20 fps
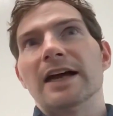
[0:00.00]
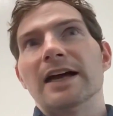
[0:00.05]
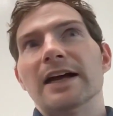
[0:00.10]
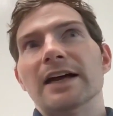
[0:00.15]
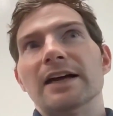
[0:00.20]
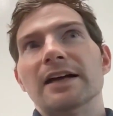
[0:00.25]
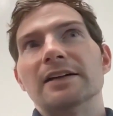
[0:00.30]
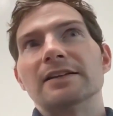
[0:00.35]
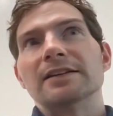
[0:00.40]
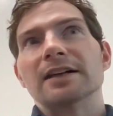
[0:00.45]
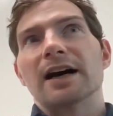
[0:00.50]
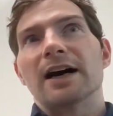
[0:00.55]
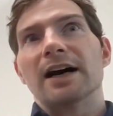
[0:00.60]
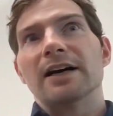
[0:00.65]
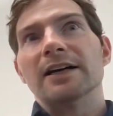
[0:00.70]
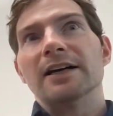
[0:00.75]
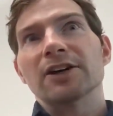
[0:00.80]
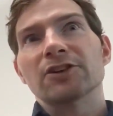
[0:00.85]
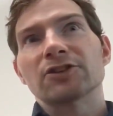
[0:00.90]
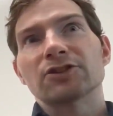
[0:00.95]
and
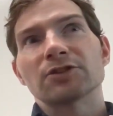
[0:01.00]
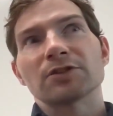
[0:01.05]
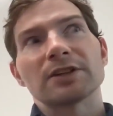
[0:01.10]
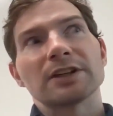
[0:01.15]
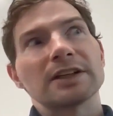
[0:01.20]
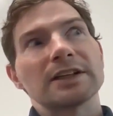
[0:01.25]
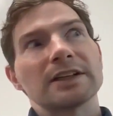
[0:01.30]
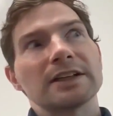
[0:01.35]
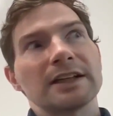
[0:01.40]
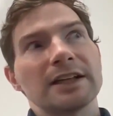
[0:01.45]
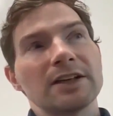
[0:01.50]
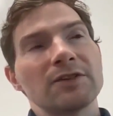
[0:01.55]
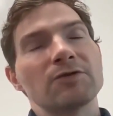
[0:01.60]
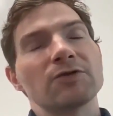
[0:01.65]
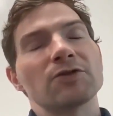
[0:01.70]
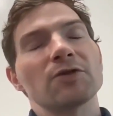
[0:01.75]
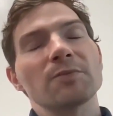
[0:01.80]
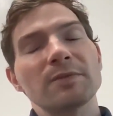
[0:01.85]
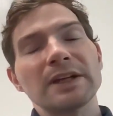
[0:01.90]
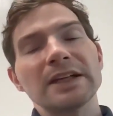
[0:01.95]
I actually
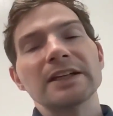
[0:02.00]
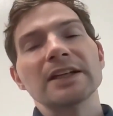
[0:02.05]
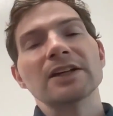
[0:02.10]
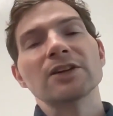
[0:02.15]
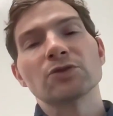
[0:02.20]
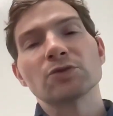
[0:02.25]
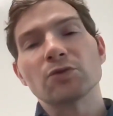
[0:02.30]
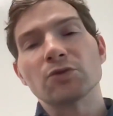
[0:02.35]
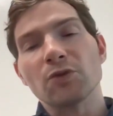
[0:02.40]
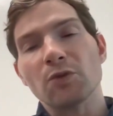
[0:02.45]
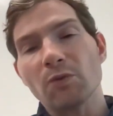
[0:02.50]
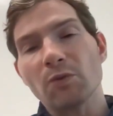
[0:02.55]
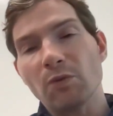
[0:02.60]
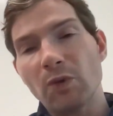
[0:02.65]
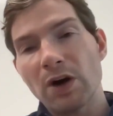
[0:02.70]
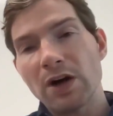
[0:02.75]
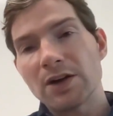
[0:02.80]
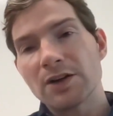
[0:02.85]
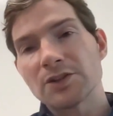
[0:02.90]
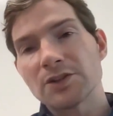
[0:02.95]
give the meaning to the
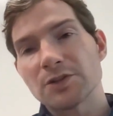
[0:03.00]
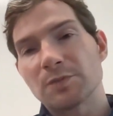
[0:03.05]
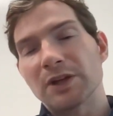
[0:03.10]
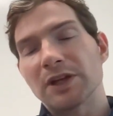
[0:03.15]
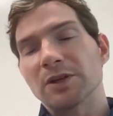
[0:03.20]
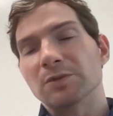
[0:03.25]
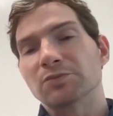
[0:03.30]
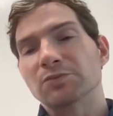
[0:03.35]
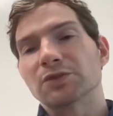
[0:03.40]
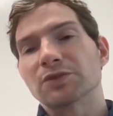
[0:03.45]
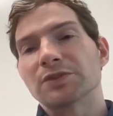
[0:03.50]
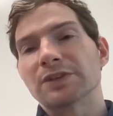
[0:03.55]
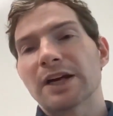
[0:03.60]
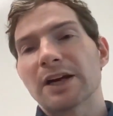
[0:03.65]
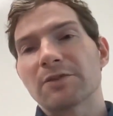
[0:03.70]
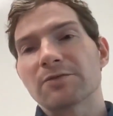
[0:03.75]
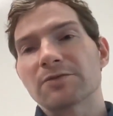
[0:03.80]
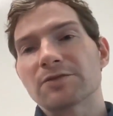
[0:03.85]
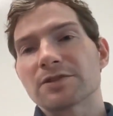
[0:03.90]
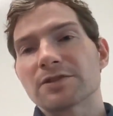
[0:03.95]
words being
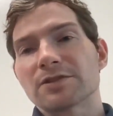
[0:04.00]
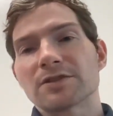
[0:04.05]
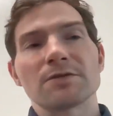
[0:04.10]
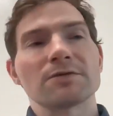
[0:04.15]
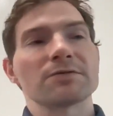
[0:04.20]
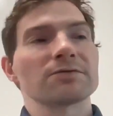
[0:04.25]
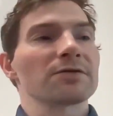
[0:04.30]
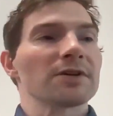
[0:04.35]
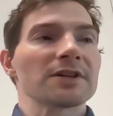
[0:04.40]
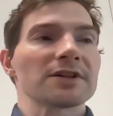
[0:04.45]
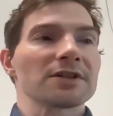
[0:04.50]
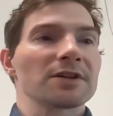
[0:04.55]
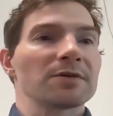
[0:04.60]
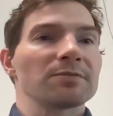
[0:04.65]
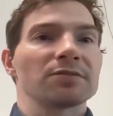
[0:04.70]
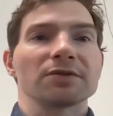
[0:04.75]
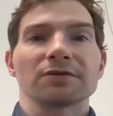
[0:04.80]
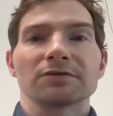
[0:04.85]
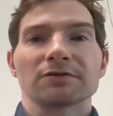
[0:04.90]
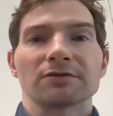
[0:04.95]
pronounced. So, for
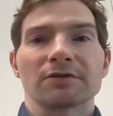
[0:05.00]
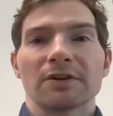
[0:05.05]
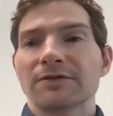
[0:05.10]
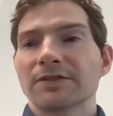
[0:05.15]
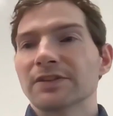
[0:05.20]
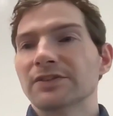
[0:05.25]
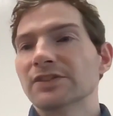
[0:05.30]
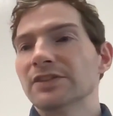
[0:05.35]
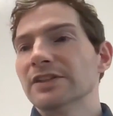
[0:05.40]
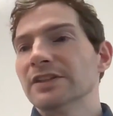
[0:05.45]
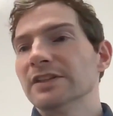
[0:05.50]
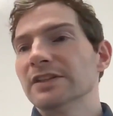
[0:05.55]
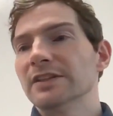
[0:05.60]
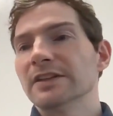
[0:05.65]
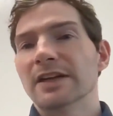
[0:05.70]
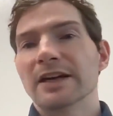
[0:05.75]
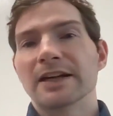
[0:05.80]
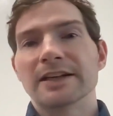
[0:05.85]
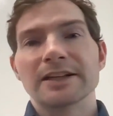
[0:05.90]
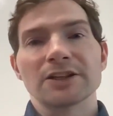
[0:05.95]
example,
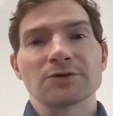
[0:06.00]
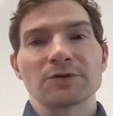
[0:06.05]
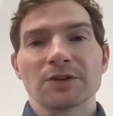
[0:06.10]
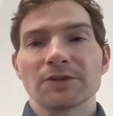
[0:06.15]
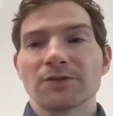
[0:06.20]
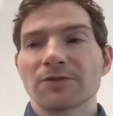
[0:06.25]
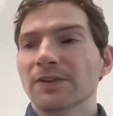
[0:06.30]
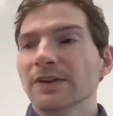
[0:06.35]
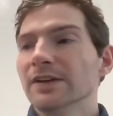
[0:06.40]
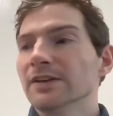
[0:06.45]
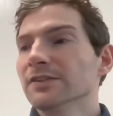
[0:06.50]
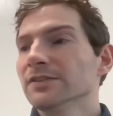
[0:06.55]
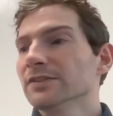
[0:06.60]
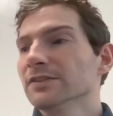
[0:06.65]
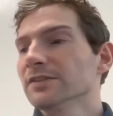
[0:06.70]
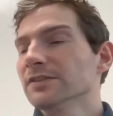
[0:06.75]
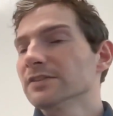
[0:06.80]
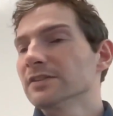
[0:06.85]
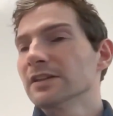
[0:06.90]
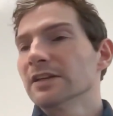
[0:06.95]
gravity, electric
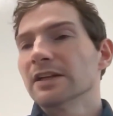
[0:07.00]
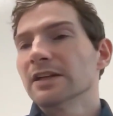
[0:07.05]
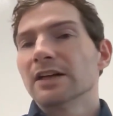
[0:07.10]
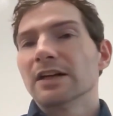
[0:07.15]
field,